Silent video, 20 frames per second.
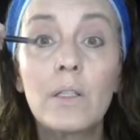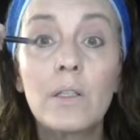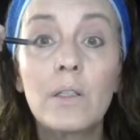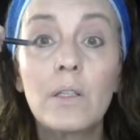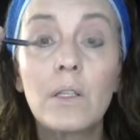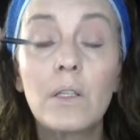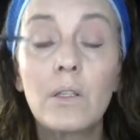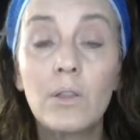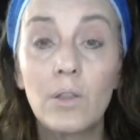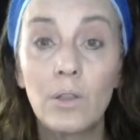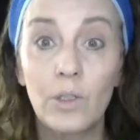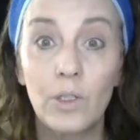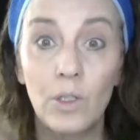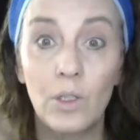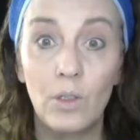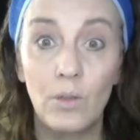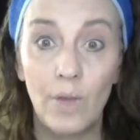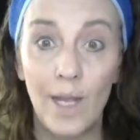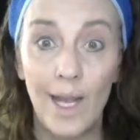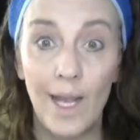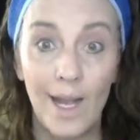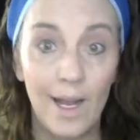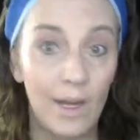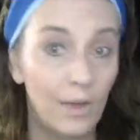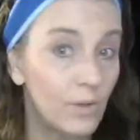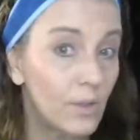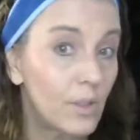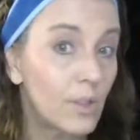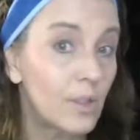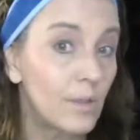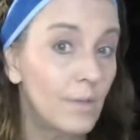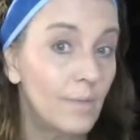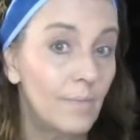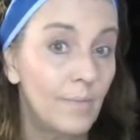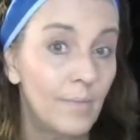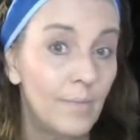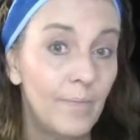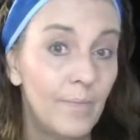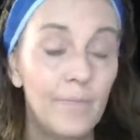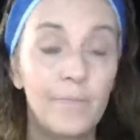center to out.
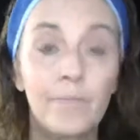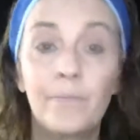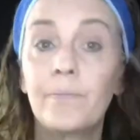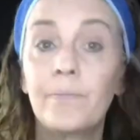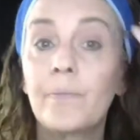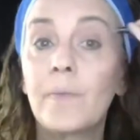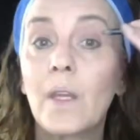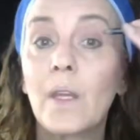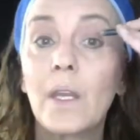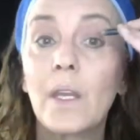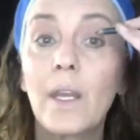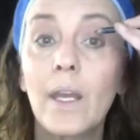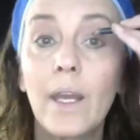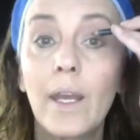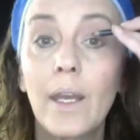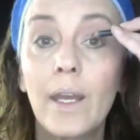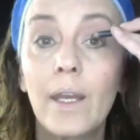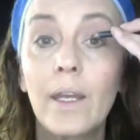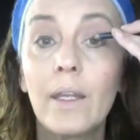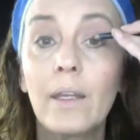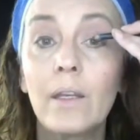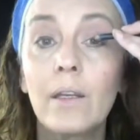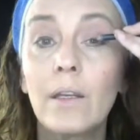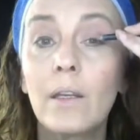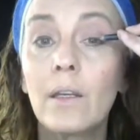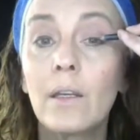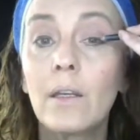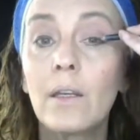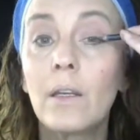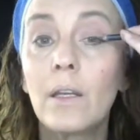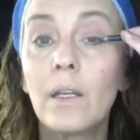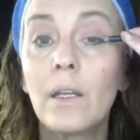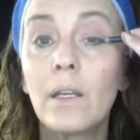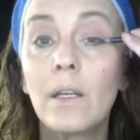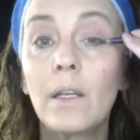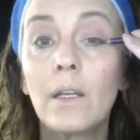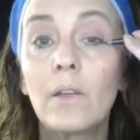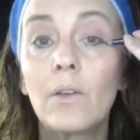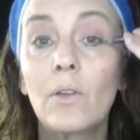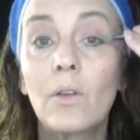Okay, now
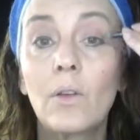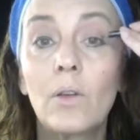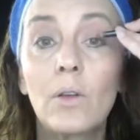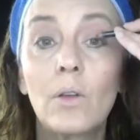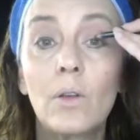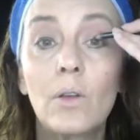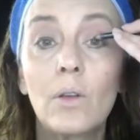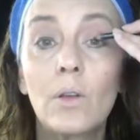next.